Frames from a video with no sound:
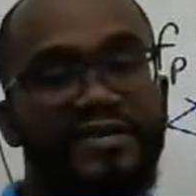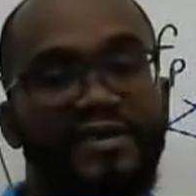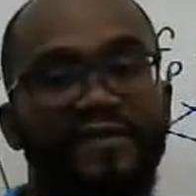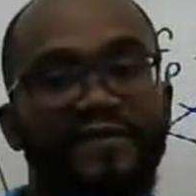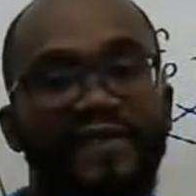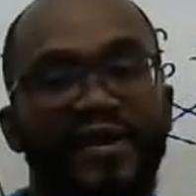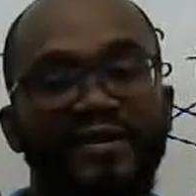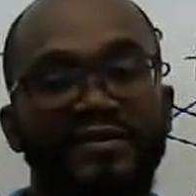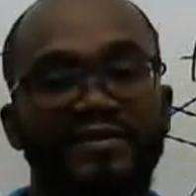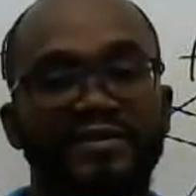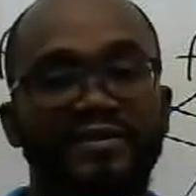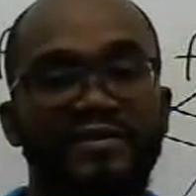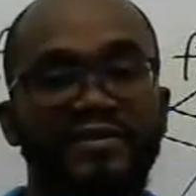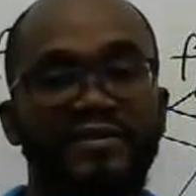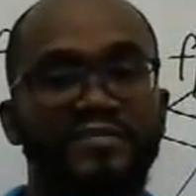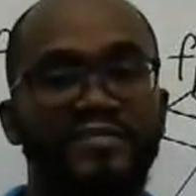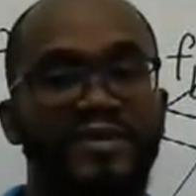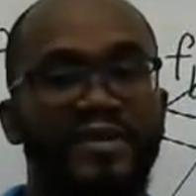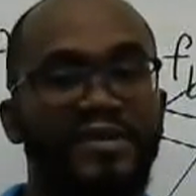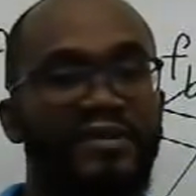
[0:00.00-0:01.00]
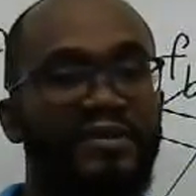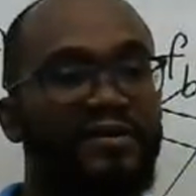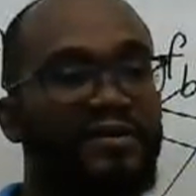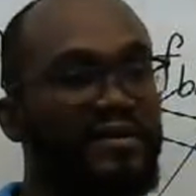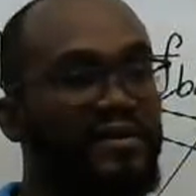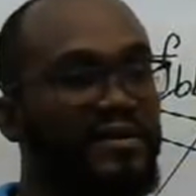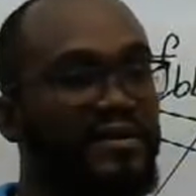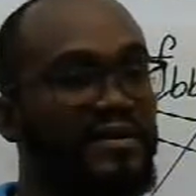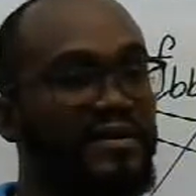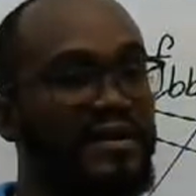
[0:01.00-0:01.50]
factor could be
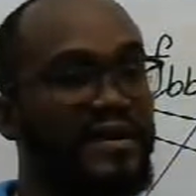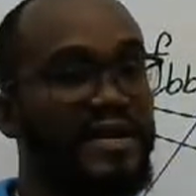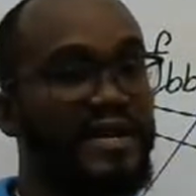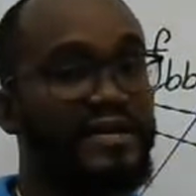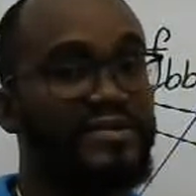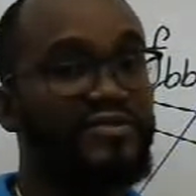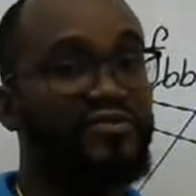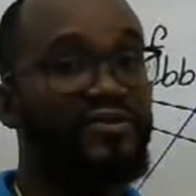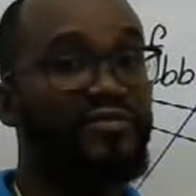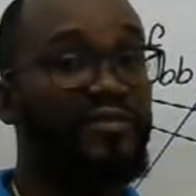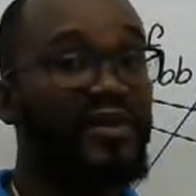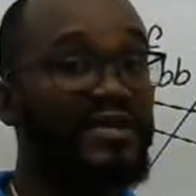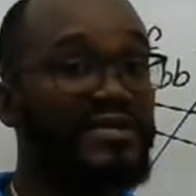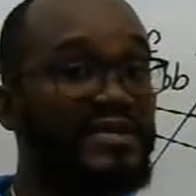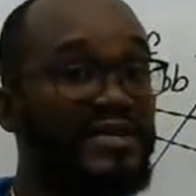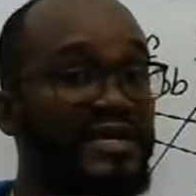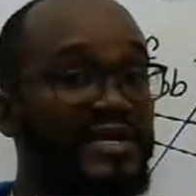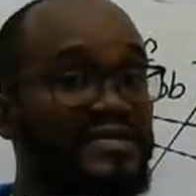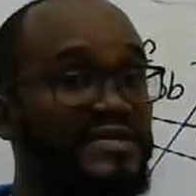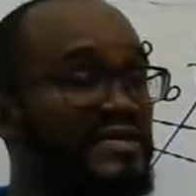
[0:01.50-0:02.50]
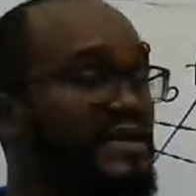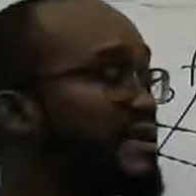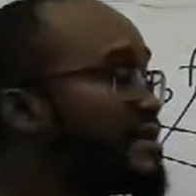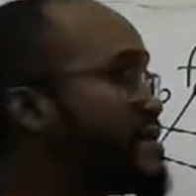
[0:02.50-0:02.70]
less or much less than